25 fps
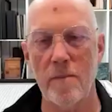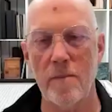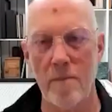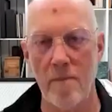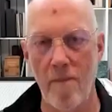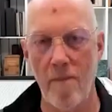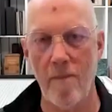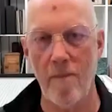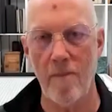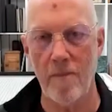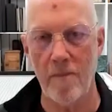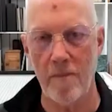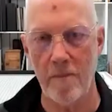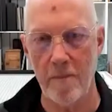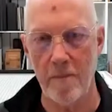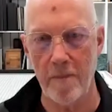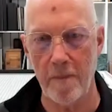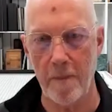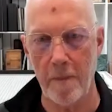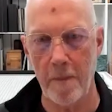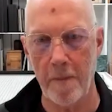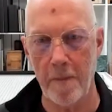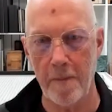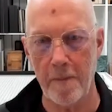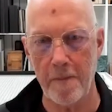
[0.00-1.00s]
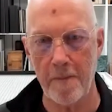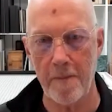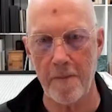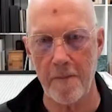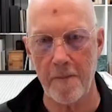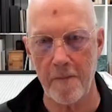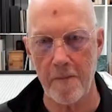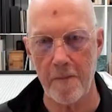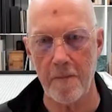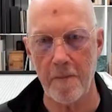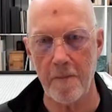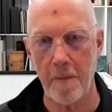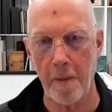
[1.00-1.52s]
So, there's
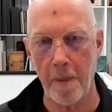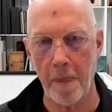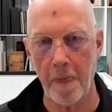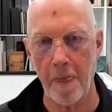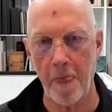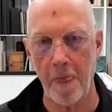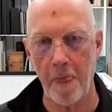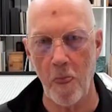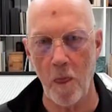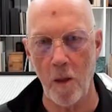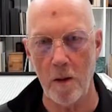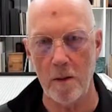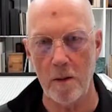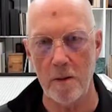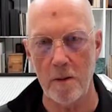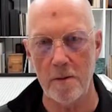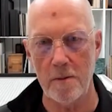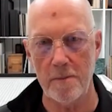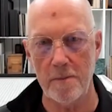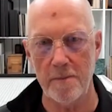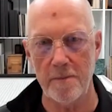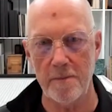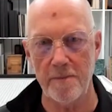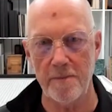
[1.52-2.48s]
all of those kinds of